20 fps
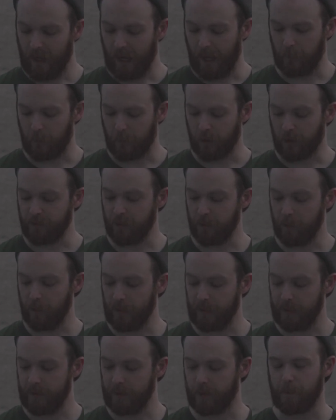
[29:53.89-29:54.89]
I work for
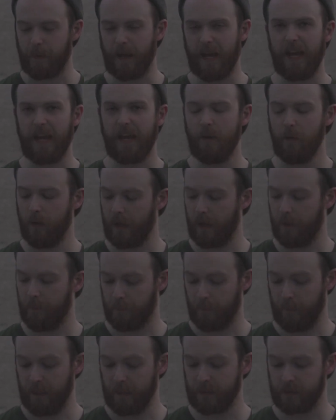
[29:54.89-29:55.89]
money to pay what I
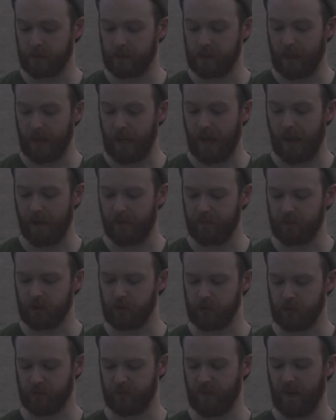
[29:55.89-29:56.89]
must to have
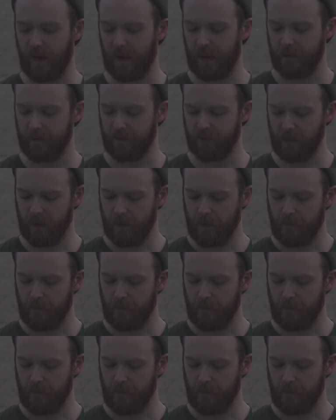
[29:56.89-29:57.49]
to survive,